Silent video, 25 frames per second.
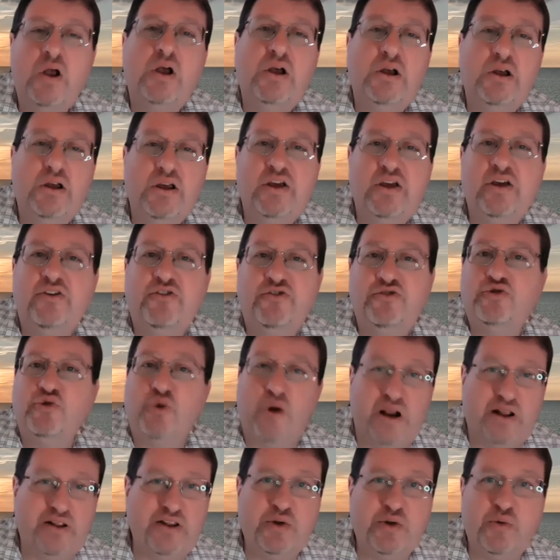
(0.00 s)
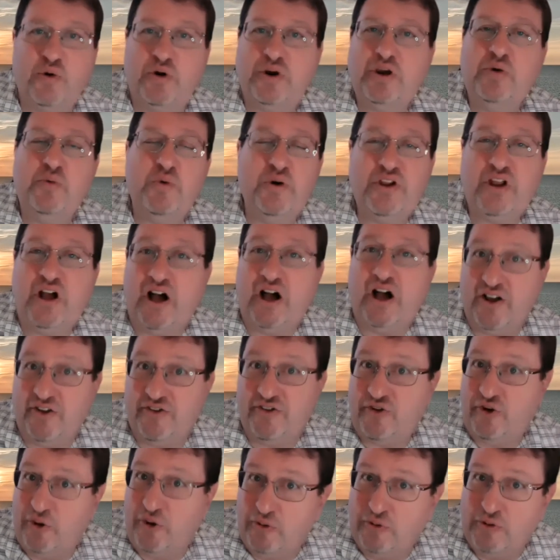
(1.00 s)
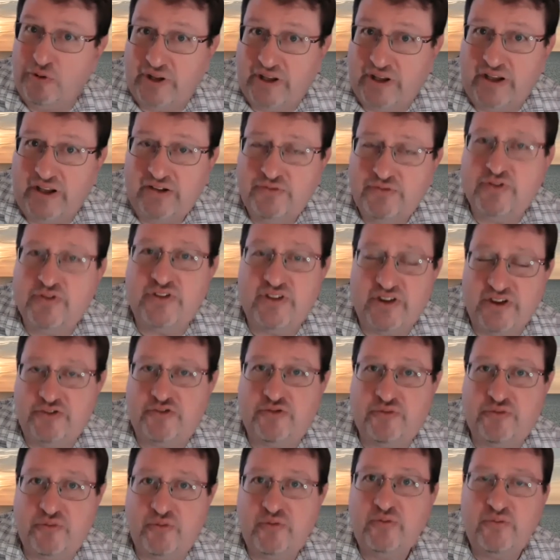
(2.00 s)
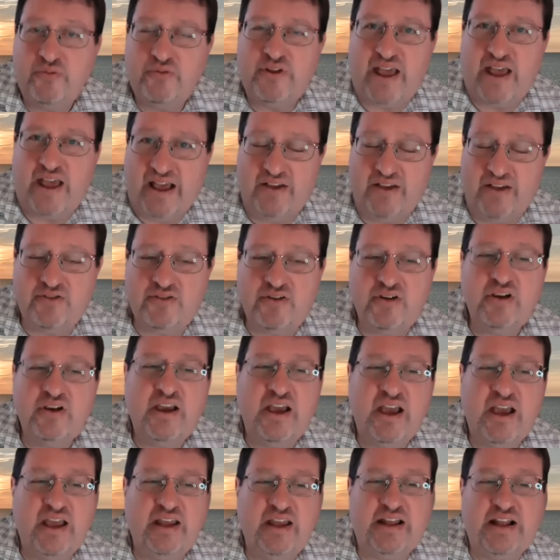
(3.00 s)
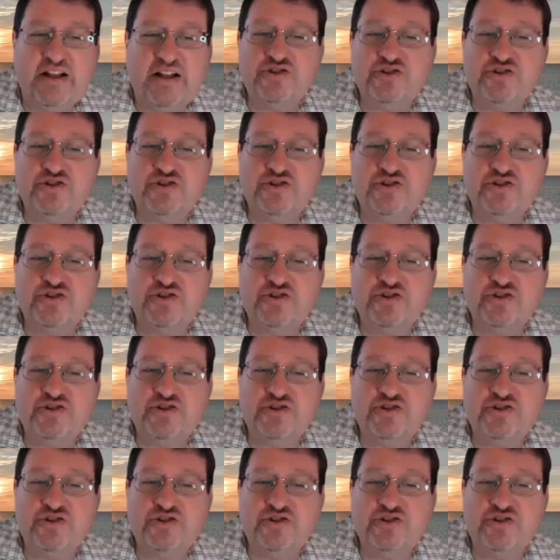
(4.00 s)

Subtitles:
is directly working with us only for this task, and that's